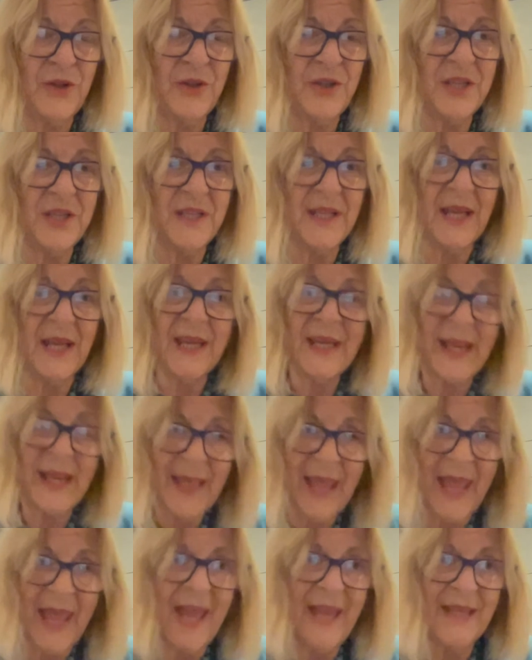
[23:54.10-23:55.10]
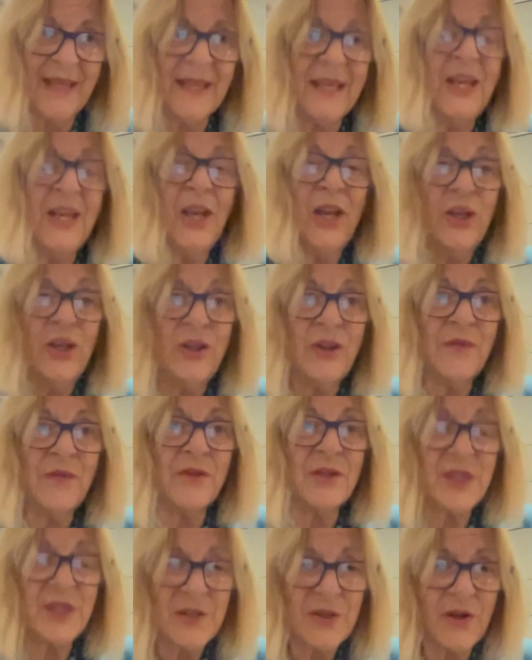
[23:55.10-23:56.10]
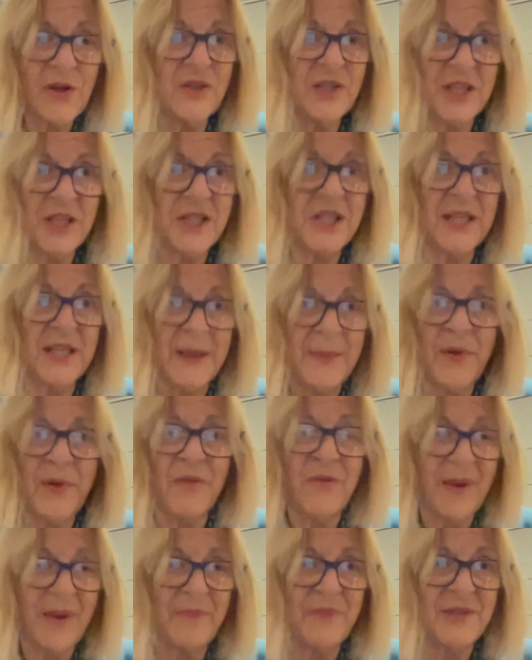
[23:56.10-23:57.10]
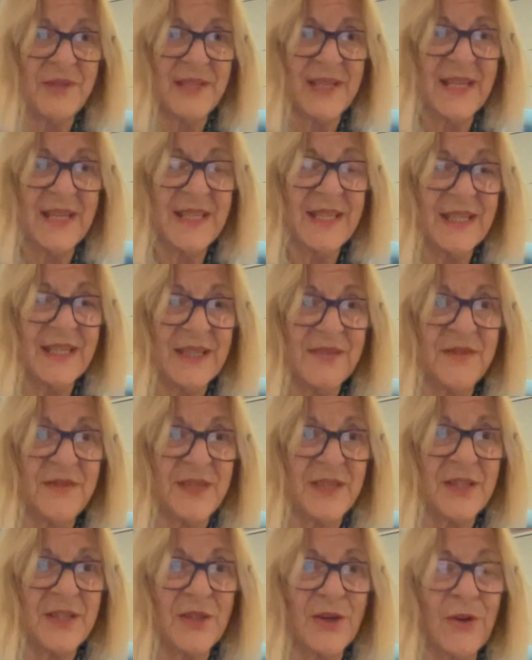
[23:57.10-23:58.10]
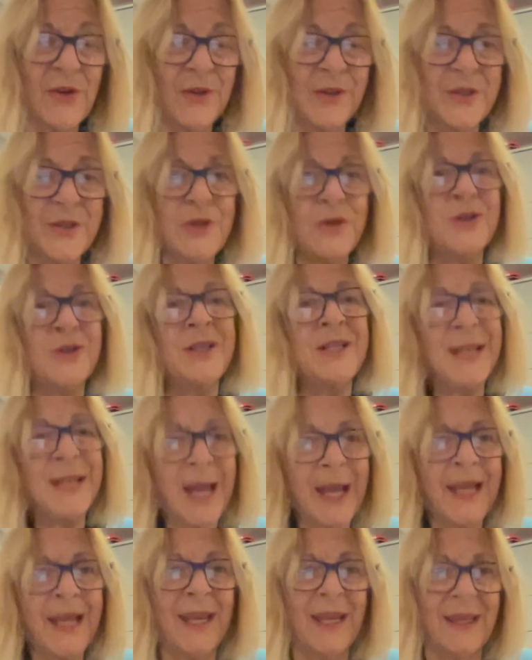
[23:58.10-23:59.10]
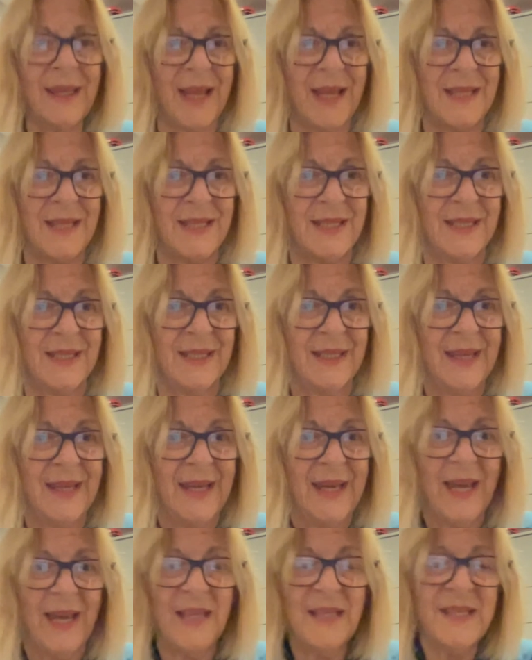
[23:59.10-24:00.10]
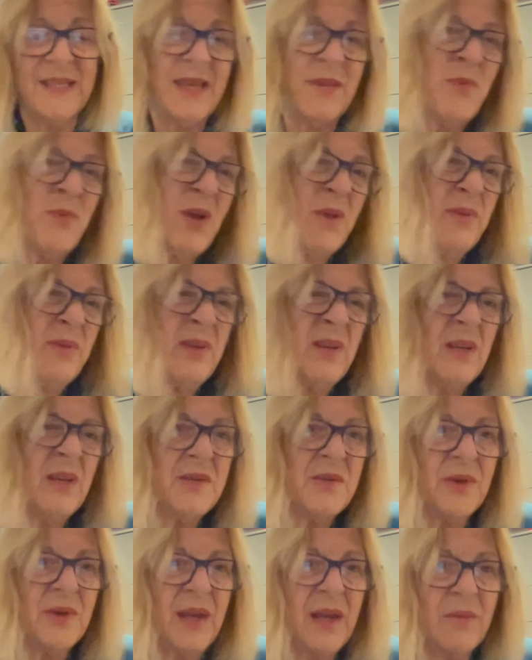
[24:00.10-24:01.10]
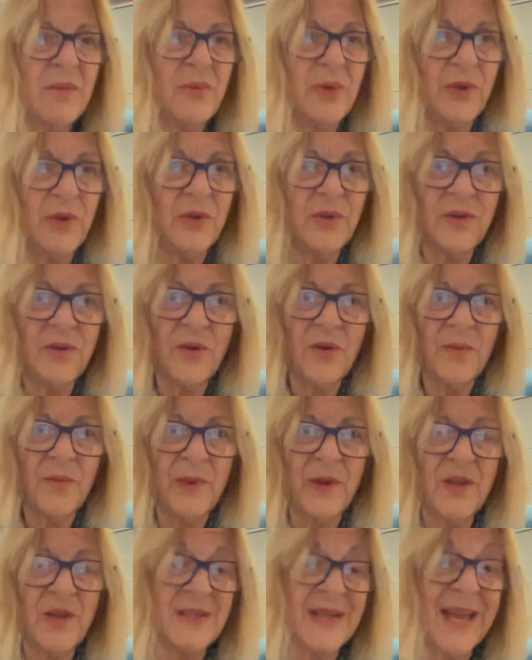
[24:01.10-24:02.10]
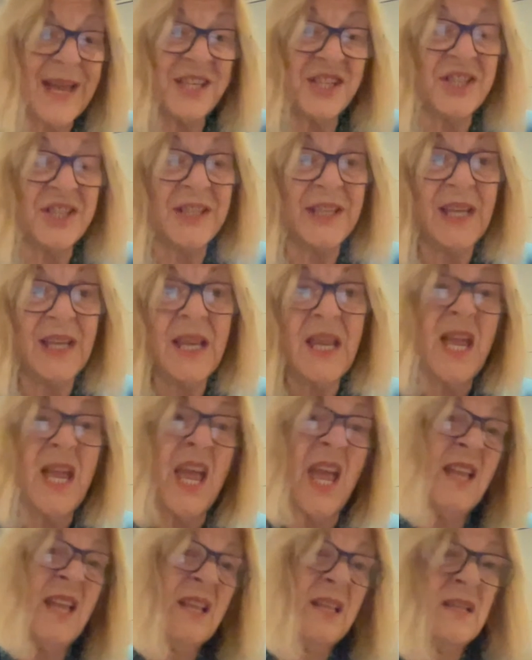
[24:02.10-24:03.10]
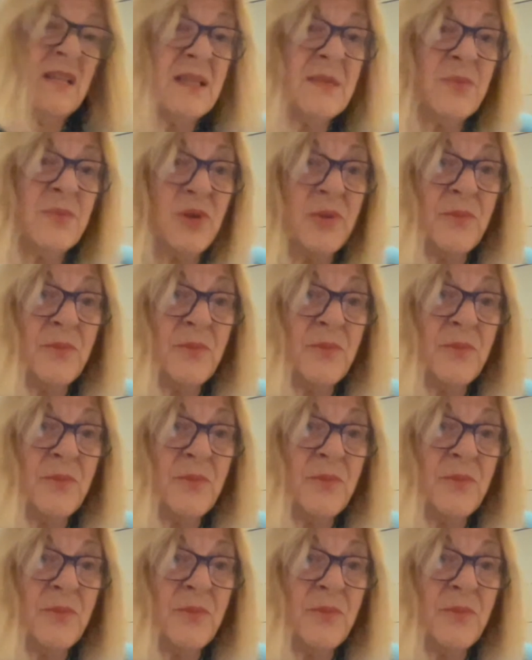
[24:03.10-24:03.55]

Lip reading: Union. And again, you've got Scottish Labour representatives in Scotland who are denying that and saying, well, we really don't care what you thought, because actually England's more